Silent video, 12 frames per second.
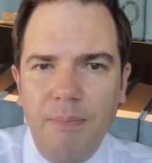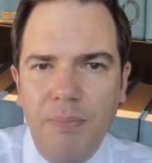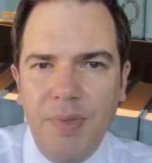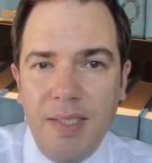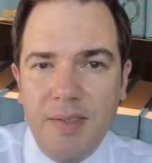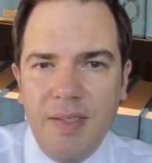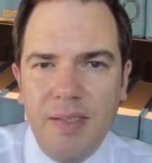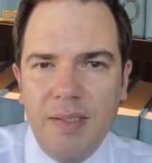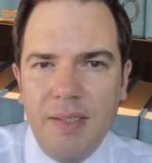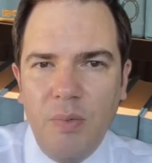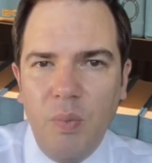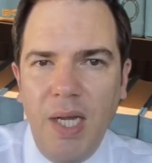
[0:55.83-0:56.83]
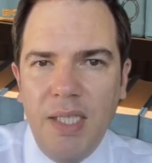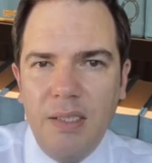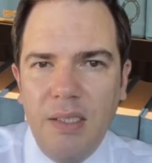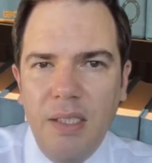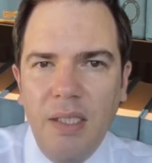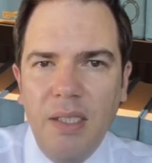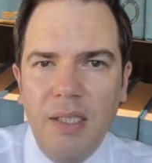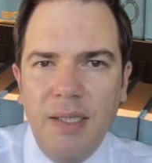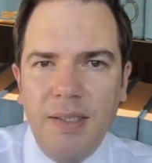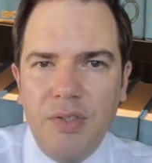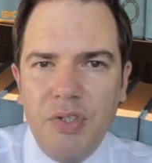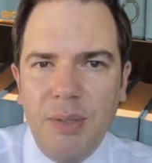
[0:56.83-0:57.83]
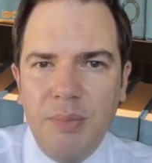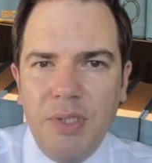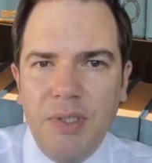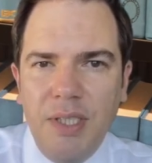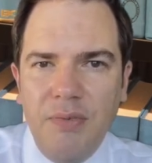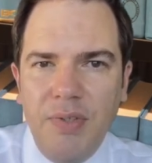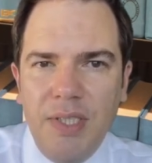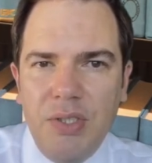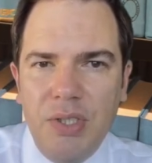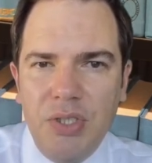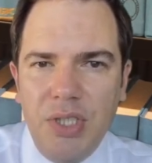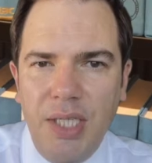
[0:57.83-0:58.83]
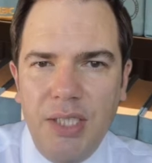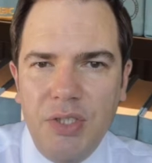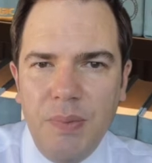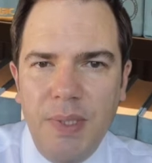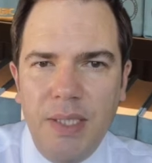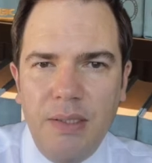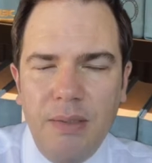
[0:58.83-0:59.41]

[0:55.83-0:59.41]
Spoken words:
This is 1, a description of the offence you're charged with.